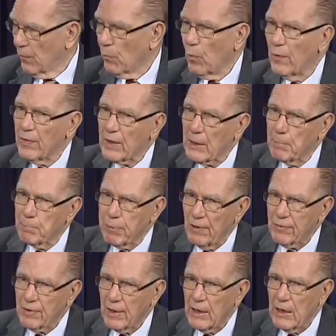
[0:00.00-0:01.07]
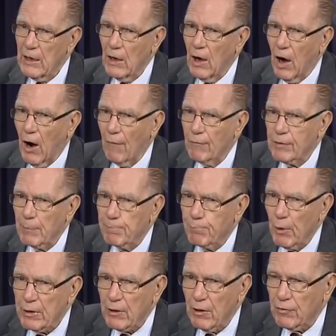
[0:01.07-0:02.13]
with the complicity of the
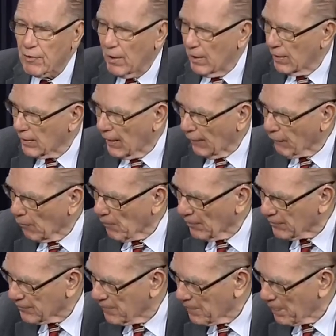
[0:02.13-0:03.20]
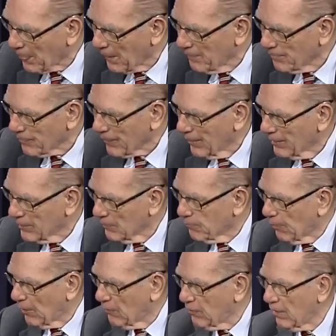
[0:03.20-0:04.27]
British government, the
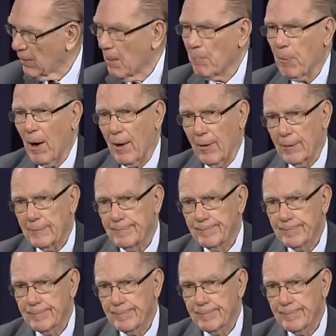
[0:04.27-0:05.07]
British Empire.